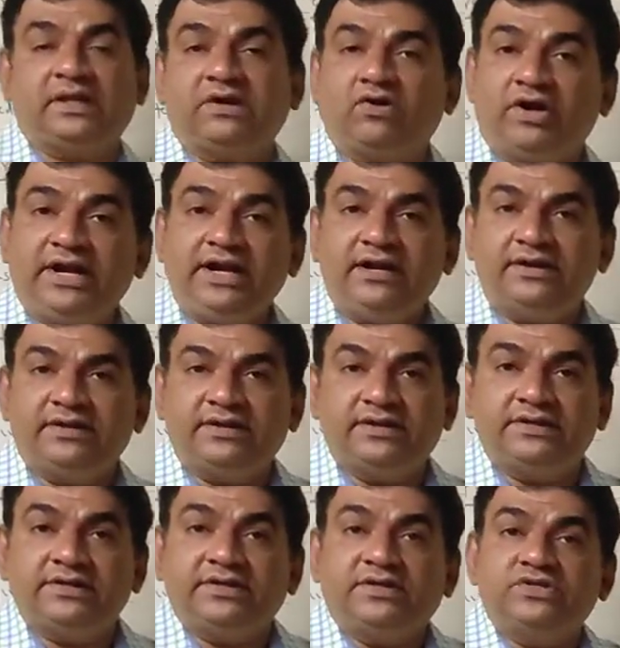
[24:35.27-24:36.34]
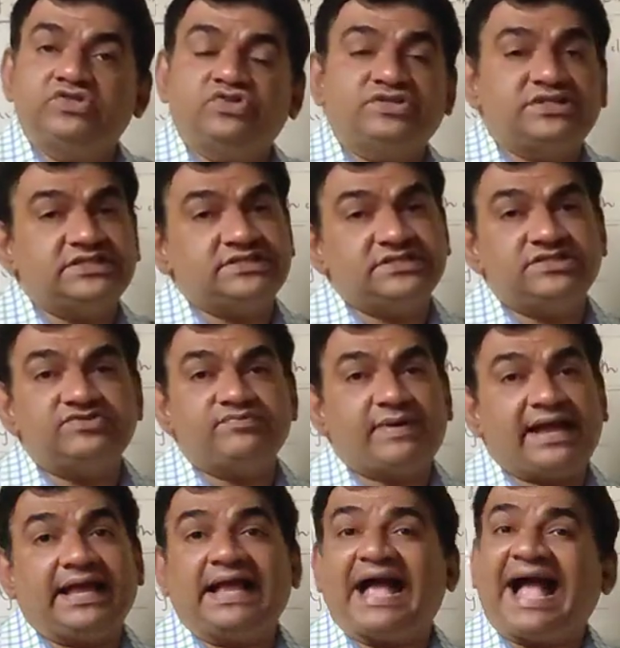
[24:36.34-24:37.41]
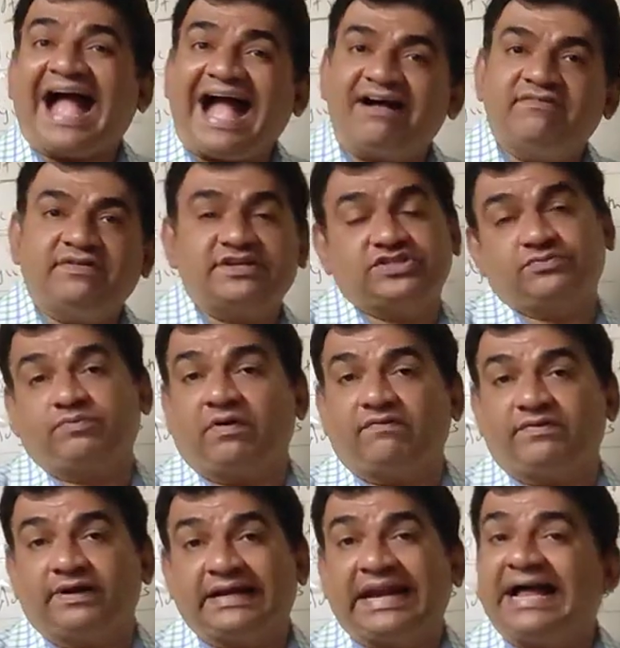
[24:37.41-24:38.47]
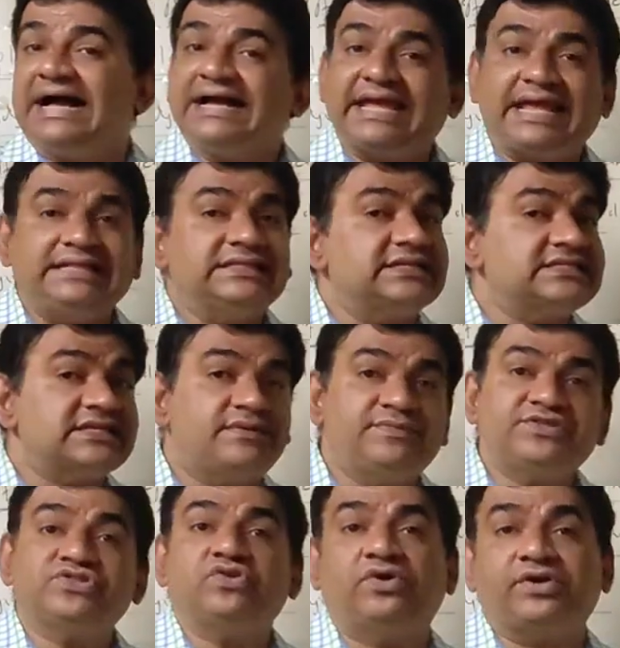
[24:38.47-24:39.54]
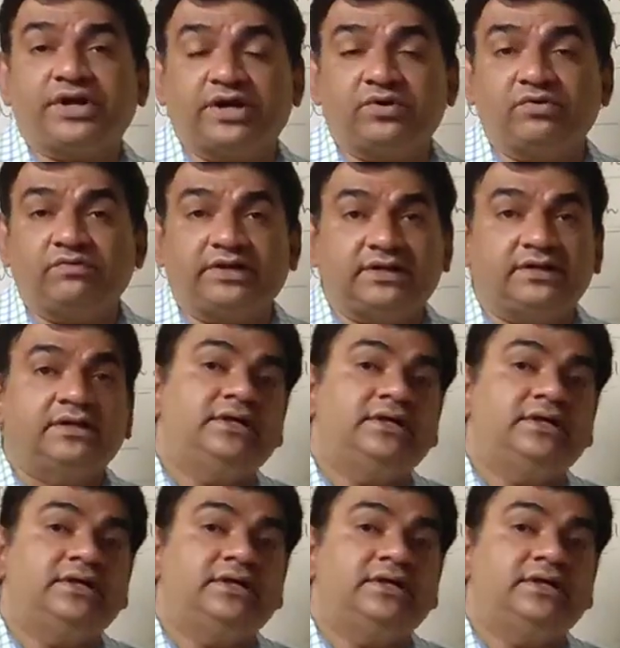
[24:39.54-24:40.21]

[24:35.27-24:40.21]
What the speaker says: Got it? So this is my average profit. Again, the sum is not yet over.